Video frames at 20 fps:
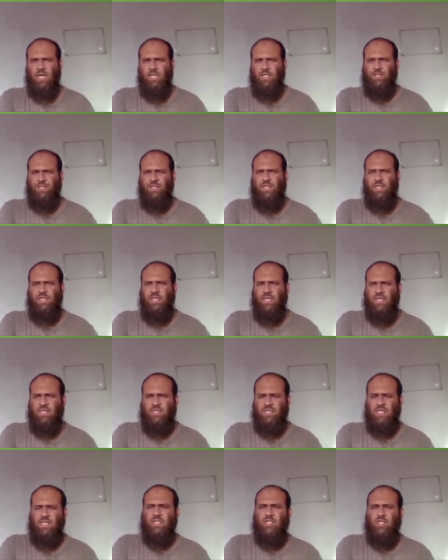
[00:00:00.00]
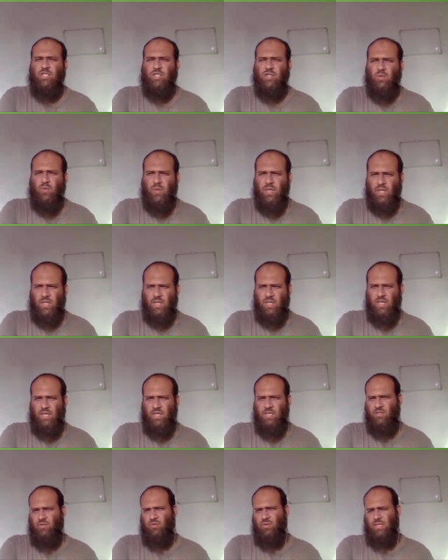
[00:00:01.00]
She is sewing
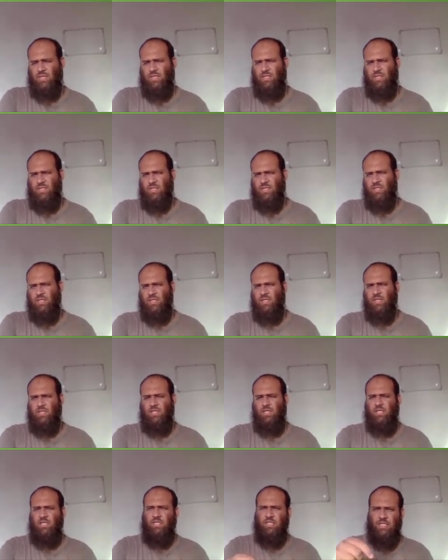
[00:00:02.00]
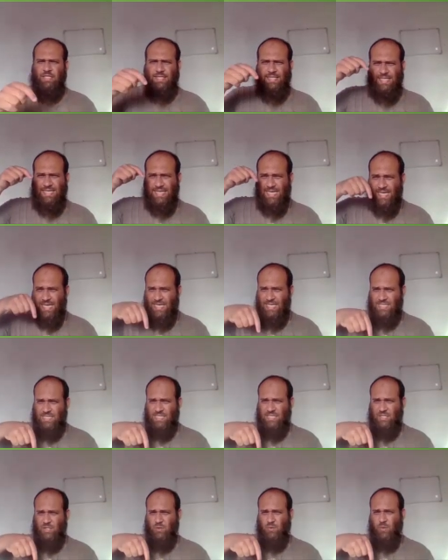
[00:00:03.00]
a dress. She
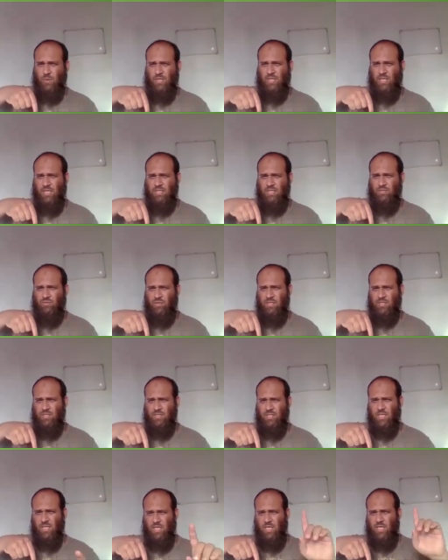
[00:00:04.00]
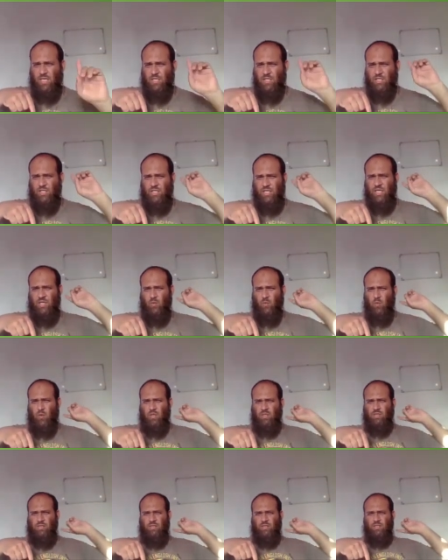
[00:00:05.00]
is sewing a dress. She
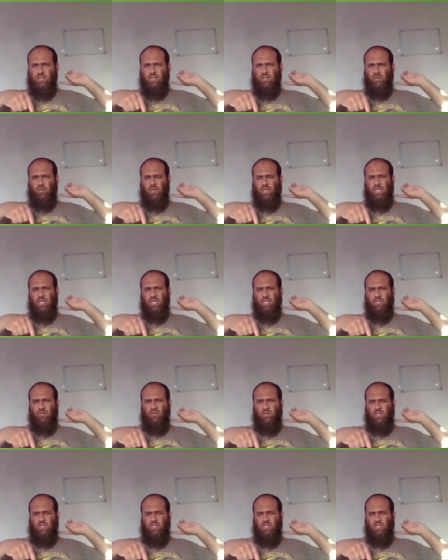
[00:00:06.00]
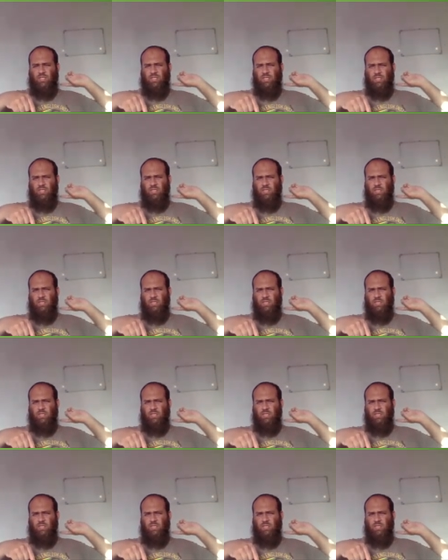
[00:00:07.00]
was sewing a dress.